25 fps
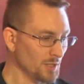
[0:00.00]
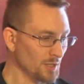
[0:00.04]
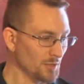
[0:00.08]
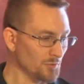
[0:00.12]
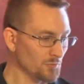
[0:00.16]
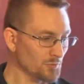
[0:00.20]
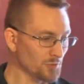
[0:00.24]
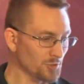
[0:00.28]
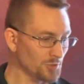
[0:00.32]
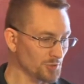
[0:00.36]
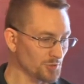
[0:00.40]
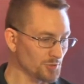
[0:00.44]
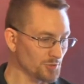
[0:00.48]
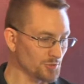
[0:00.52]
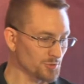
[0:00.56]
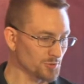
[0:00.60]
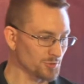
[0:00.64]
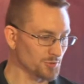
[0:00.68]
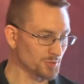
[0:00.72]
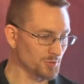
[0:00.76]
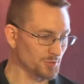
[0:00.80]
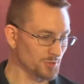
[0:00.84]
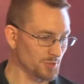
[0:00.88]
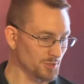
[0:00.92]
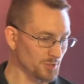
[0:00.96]
We're going to
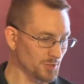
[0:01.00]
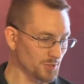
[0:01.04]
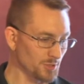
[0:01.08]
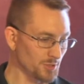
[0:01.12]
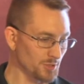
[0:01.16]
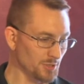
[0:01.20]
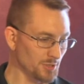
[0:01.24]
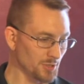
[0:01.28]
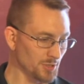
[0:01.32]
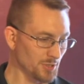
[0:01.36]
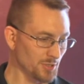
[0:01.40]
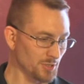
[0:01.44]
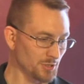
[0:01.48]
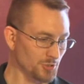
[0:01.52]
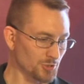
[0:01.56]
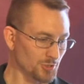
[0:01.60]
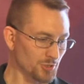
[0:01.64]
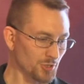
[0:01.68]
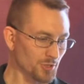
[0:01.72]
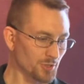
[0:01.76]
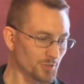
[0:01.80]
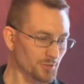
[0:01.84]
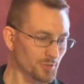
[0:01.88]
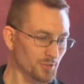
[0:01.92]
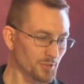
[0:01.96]
use the
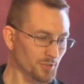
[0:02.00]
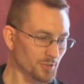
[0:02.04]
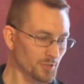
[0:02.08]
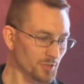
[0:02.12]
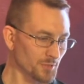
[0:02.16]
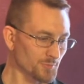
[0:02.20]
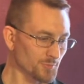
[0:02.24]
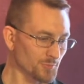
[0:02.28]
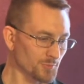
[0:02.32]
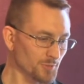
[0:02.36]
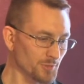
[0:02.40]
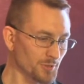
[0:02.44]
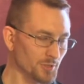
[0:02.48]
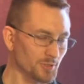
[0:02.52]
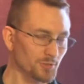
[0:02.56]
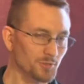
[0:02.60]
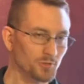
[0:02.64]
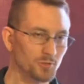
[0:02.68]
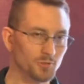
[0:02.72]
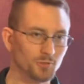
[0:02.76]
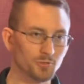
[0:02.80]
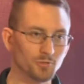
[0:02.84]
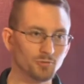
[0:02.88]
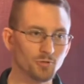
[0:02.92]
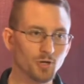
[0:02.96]
jar that comes with it
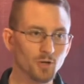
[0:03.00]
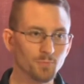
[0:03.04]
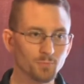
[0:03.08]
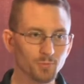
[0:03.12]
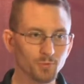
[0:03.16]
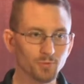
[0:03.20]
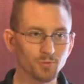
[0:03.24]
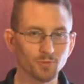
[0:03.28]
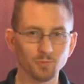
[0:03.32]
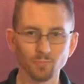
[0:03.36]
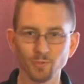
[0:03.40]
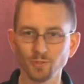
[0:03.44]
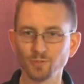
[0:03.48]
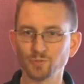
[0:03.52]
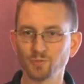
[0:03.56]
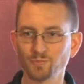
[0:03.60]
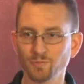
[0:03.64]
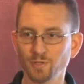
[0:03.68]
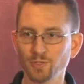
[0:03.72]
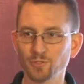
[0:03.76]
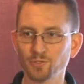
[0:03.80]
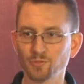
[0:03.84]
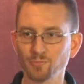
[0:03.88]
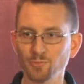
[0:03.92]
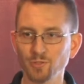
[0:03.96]
to upload a bunch of
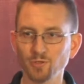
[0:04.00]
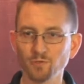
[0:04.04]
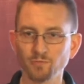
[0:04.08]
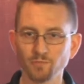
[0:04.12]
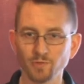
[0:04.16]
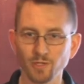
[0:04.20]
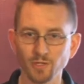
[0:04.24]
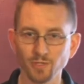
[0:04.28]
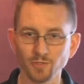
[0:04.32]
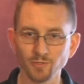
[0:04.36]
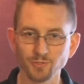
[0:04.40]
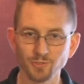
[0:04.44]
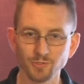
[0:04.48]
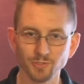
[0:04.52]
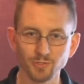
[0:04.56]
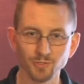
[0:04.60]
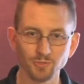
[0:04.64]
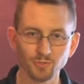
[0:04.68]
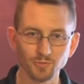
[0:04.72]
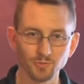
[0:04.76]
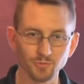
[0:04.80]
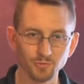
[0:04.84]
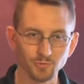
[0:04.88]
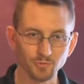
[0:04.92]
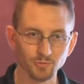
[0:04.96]
XML files
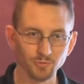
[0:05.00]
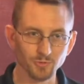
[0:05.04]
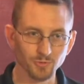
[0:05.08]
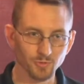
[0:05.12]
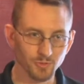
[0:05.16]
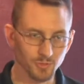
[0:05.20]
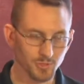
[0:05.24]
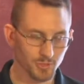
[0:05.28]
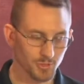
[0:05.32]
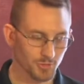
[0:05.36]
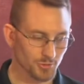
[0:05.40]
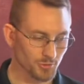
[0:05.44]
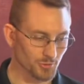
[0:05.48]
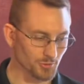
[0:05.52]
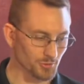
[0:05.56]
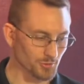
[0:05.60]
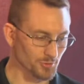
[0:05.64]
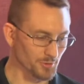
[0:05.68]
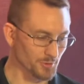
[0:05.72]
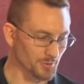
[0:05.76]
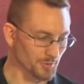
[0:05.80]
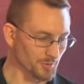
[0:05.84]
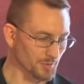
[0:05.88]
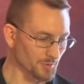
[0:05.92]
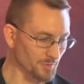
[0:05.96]
into the
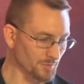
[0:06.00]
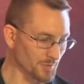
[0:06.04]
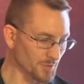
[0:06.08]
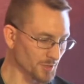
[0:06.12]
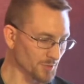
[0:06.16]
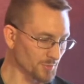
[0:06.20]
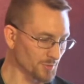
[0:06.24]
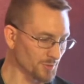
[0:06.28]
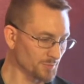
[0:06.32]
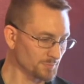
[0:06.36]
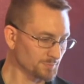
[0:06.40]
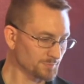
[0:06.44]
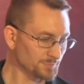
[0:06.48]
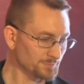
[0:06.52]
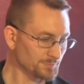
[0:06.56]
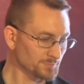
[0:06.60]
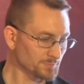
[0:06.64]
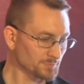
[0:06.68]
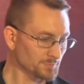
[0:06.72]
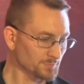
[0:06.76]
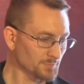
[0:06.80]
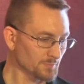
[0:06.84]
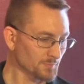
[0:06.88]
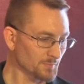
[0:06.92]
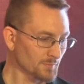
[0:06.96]
Solar environment.
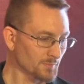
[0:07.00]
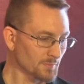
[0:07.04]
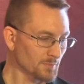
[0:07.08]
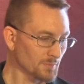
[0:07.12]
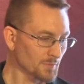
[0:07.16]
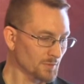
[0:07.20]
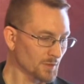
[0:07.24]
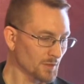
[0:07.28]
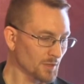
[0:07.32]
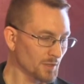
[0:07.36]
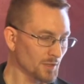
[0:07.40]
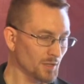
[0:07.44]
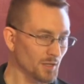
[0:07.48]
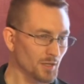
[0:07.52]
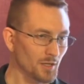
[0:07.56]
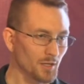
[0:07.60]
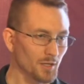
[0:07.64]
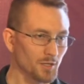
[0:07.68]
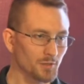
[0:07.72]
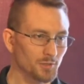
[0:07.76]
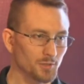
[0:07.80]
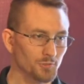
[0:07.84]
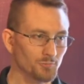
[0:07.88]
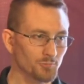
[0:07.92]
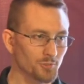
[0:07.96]

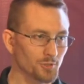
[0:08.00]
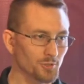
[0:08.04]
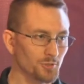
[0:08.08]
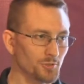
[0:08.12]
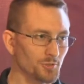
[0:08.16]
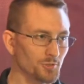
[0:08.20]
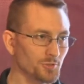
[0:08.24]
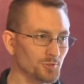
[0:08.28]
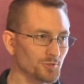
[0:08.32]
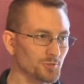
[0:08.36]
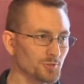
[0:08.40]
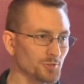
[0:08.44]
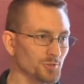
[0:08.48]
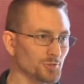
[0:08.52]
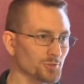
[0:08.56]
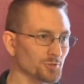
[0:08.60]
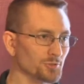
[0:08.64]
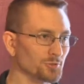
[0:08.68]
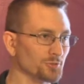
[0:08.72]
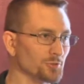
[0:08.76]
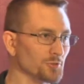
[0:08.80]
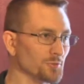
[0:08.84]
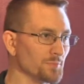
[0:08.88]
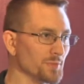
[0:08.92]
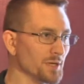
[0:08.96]
And then we're going to use the
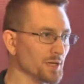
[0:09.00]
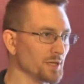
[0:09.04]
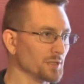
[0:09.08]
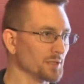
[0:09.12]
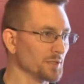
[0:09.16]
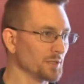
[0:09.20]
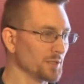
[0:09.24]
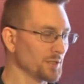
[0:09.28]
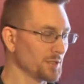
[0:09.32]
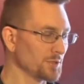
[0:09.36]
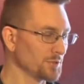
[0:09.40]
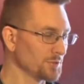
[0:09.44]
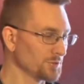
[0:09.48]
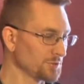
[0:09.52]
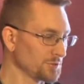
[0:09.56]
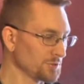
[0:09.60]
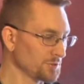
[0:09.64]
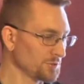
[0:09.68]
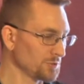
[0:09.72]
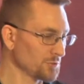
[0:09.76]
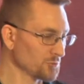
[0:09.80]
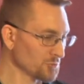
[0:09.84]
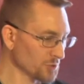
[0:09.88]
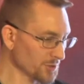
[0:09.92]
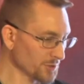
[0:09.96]
curl command line
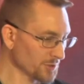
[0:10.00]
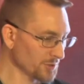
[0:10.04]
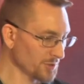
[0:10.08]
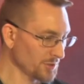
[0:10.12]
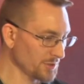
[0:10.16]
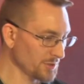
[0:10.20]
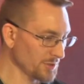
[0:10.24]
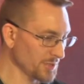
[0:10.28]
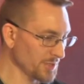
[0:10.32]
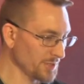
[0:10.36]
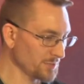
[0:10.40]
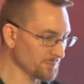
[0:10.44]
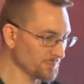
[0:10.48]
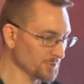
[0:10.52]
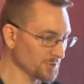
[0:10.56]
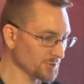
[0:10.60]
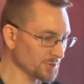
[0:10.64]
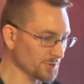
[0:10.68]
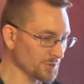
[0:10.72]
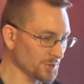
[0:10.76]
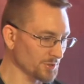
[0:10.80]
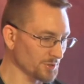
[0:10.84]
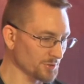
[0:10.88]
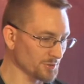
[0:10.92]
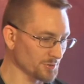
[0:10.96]
to query that
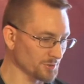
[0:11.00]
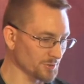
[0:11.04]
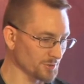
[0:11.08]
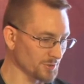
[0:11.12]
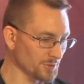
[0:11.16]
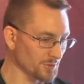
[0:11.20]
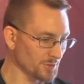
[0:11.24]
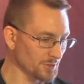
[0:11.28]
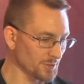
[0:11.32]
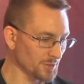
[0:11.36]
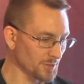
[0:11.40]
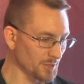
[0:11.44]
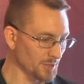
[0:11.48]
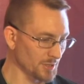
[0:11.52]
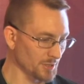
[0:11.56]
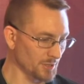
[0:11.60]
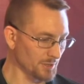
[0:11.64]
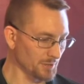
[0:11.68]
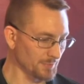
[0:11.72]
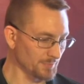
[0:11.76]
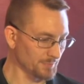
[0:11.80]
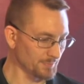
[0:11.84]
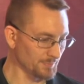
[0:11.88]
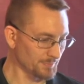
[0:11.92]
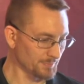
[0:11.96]

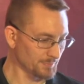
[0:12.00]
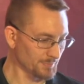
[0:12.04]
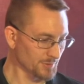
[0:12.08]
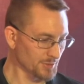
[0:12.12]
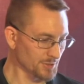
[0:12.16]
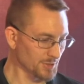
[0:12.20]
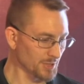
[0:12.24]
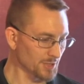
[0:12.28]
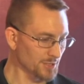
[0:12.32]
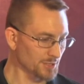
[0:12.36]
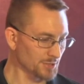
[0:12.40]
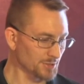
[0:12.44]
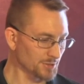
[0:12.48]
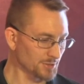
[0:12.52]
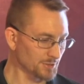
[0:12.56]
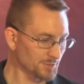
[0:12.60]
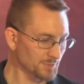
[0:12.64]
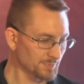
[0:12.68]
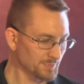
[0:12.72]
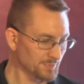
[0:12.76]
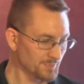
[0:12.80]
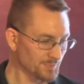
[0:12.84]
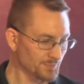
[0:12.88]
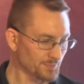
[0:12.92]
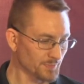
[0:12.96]
particular slice,
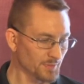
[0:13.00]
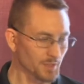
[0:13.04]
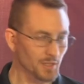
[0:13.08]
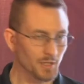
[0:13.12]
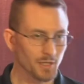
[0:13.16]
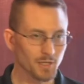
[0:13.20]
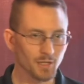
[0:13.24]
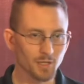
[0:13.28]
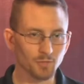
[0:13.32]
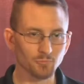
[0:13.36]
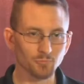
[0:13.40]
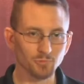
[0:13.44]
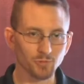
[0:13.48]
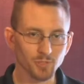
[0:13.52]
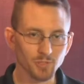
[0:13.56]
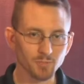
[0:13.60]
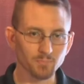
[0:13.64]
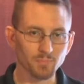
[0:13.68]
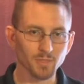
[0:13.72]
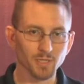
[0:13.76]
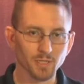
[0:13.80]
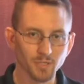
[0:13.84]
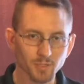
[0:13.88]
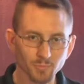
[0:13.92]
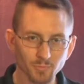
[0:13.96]
and we'll
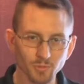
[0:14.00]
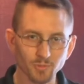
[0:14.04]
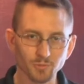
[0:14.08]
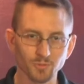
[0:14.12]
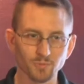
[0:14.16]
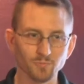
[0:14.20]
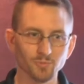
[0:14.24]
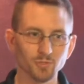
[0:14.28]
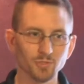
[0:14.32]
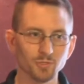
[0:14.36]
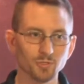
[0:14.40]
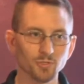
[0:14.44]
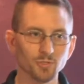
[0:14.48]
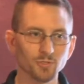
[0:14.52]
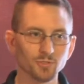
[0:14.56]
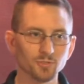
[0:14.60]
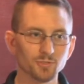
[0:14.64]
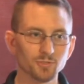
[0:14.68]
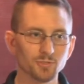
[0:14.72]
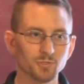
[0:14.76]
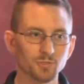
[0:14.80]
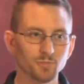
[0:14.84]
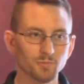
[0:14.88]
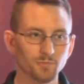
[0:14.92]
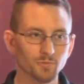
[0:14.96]
get back a bunch of
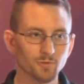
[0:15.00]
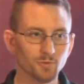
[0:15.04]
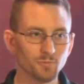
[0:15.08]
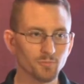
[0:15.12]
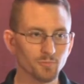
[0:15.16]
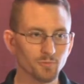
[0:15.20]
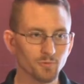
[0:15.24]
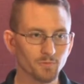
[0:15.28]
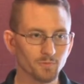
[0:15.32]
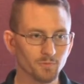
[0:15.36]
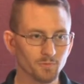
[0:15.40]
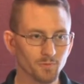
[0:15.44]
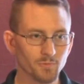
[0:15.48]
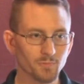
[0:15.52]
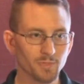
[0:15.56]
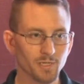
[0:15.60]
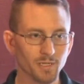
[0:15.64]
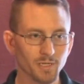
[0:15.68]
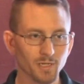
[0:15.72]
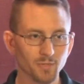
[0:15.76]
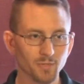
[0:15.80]
results from that